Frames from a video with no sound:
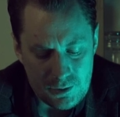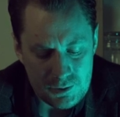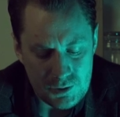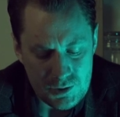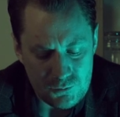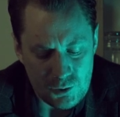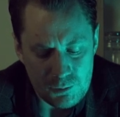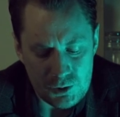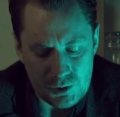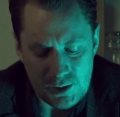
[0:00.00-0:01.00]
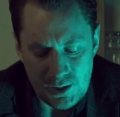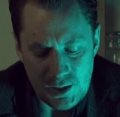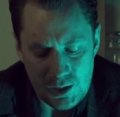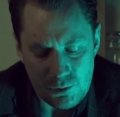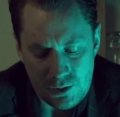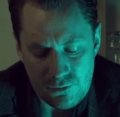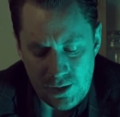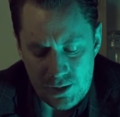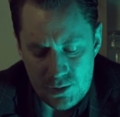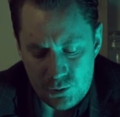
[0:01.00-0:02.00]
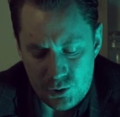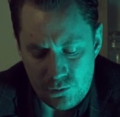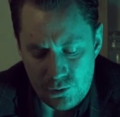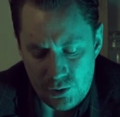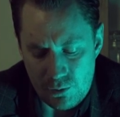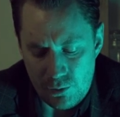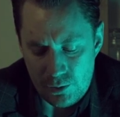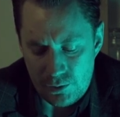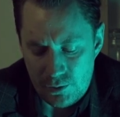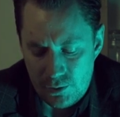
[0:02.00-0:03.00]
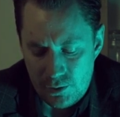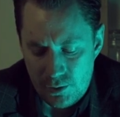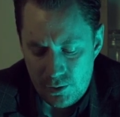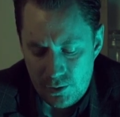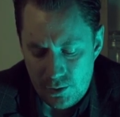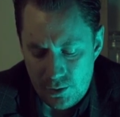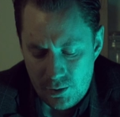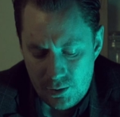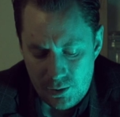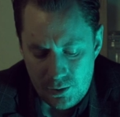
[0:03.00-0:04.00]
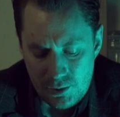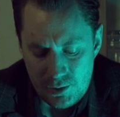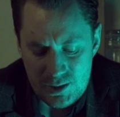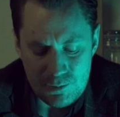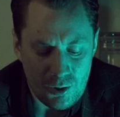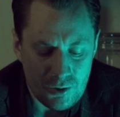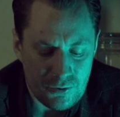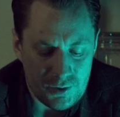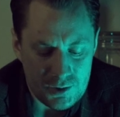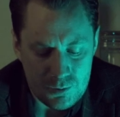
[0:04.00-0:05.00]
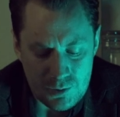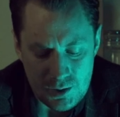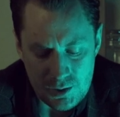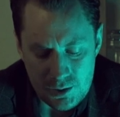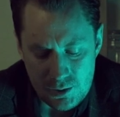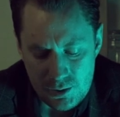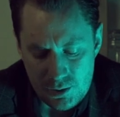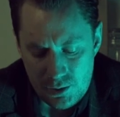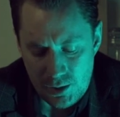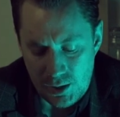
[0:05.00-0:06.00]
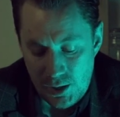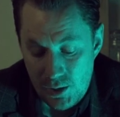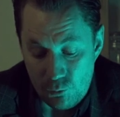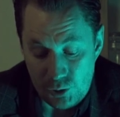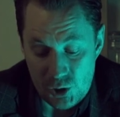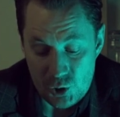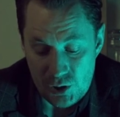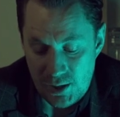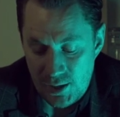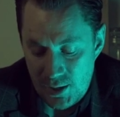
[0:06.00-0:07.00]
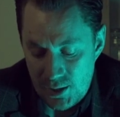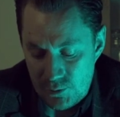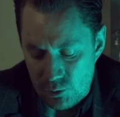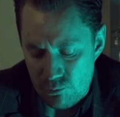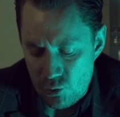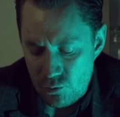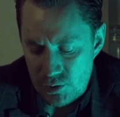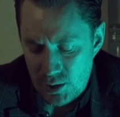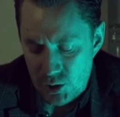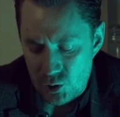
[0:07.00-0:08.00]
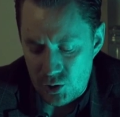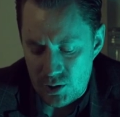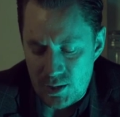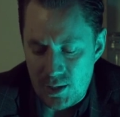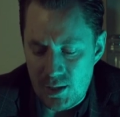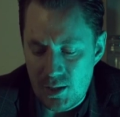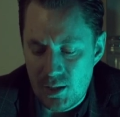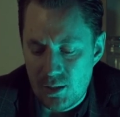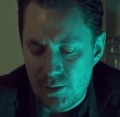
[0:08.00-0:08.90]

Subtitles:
want me to kill anyone, if that's what you're worried about. It's small things, really. Like what I should eat, what movies I should see.